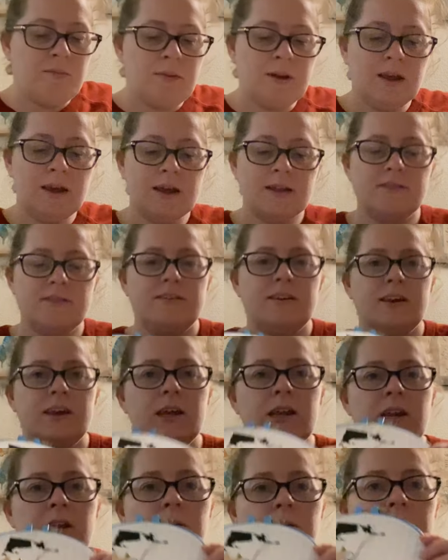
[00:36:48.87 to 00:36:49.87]
been
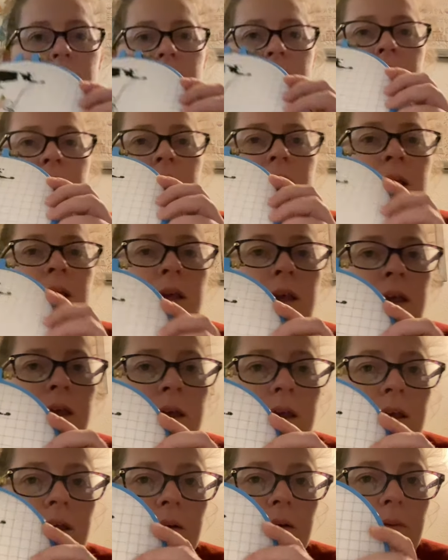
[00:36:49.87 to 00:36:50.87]
continuing
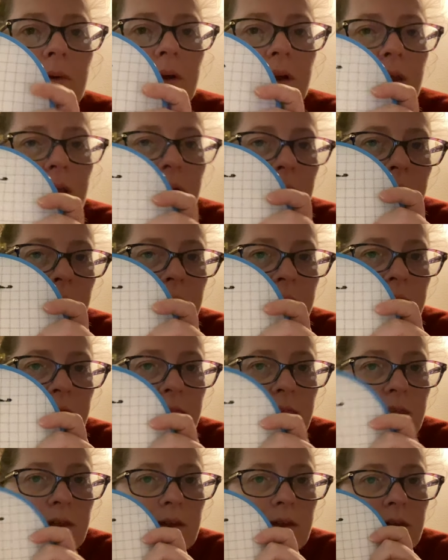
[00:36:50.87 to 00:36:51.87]
working with
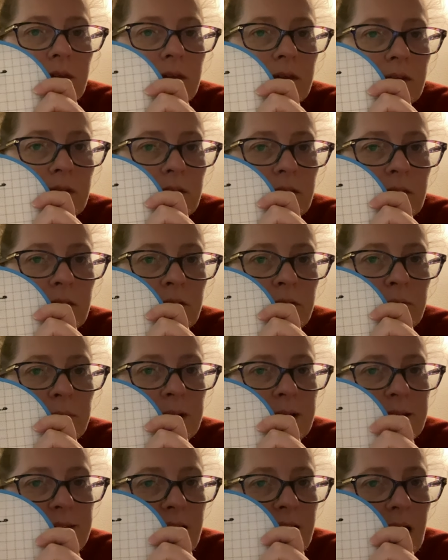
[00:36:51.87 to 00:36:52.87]
the
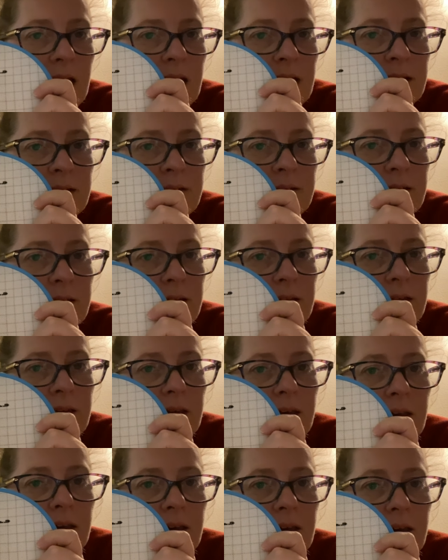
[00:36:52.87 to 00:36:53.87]
310.
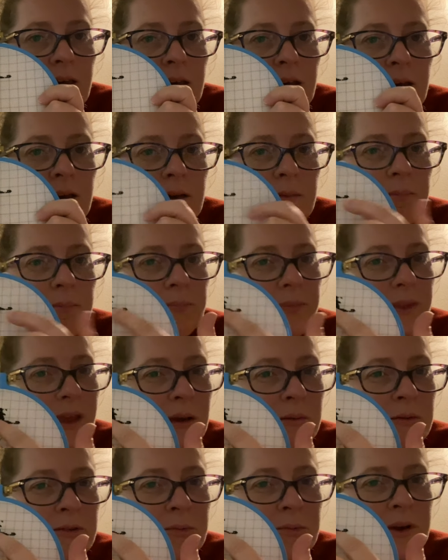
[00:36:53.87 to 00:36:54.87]

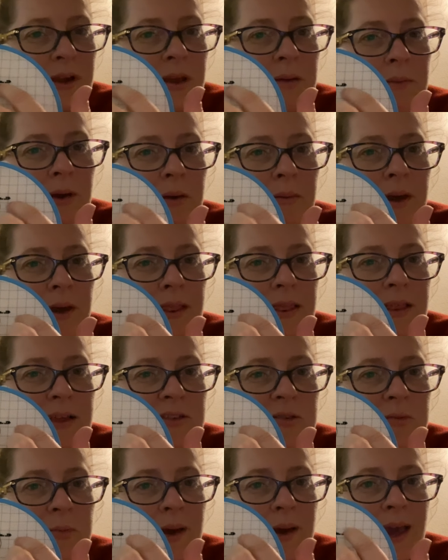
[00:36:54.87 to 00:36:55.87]
I was working my way
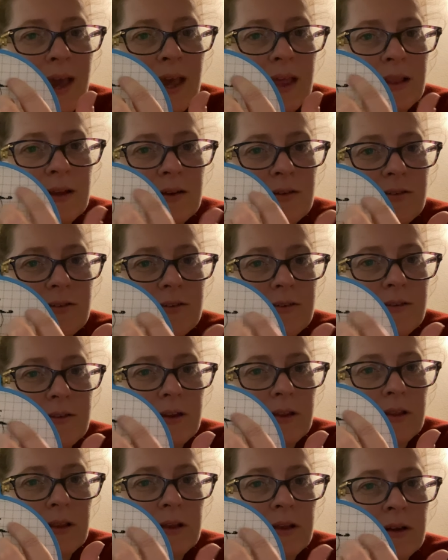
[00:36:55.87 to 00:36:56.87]
this way, and there's just a
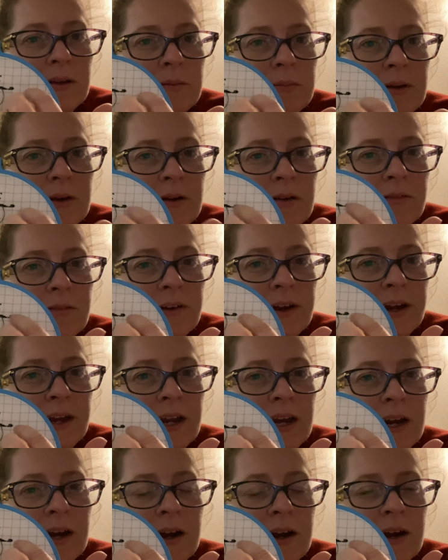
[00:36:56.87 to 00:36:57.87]
little bit over
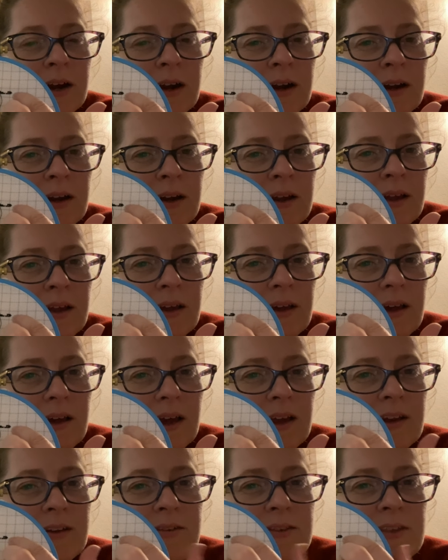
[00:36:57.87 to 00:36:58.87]
here.
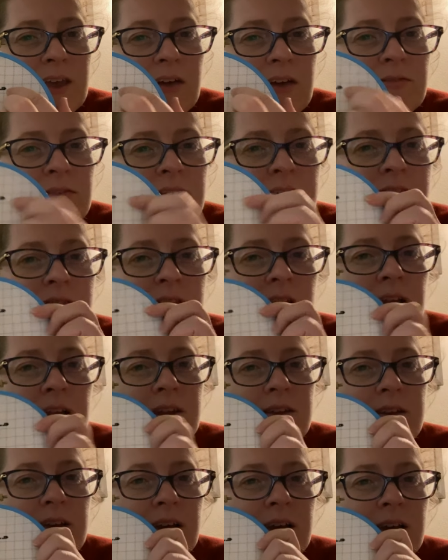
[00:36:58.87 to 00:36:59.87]
I just have this
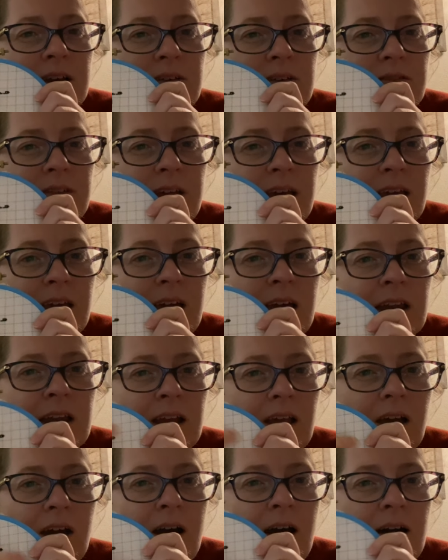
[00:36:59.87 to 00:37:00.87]
idea of like kind
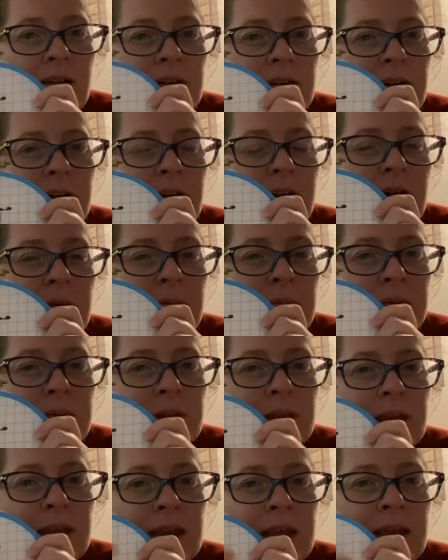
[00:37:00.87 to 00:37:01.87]
of color
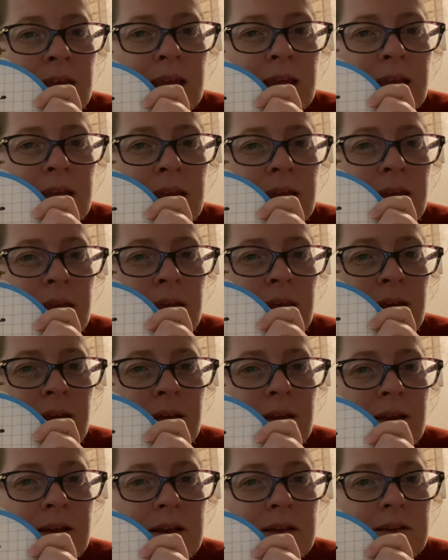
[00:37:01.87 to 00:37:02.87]
completing
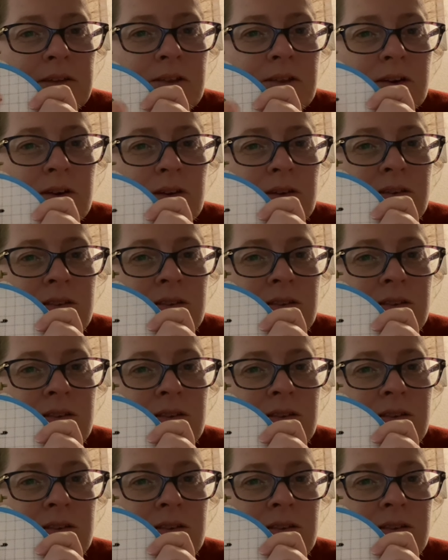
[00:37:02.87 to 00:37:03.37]
certain